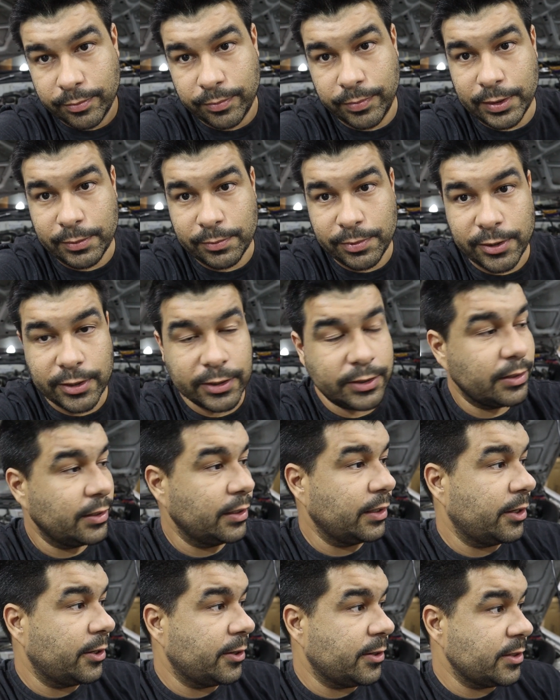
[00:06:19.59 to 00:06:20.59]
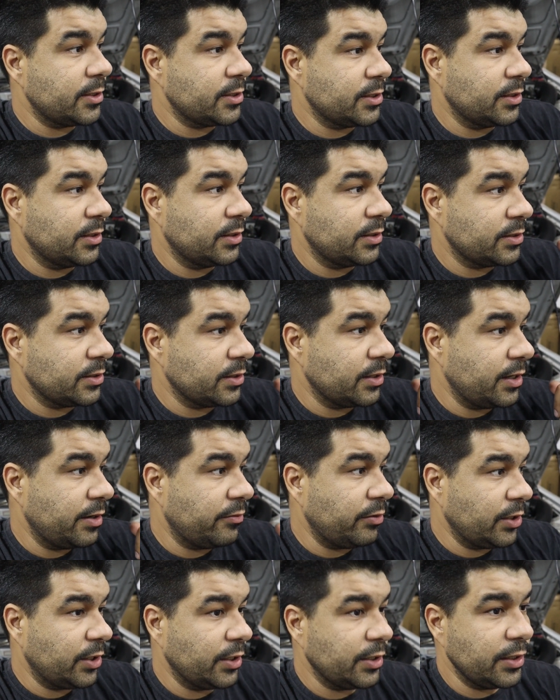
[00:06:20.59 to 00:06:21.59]
being parked in the garage, so
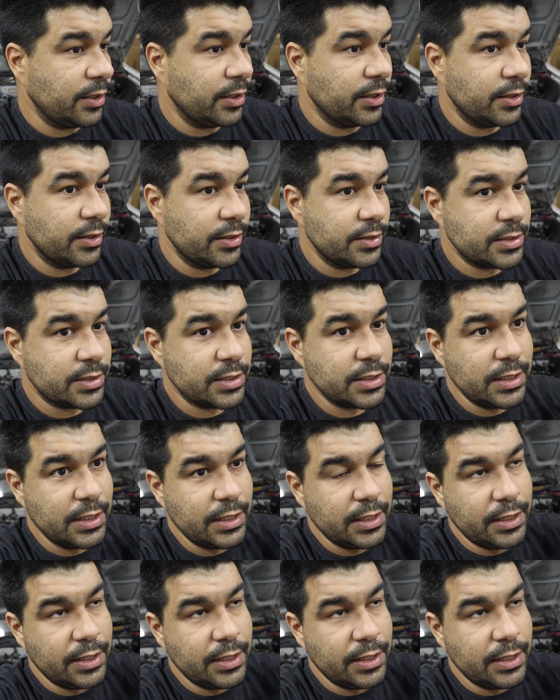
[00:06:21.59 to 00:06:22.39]
everything is,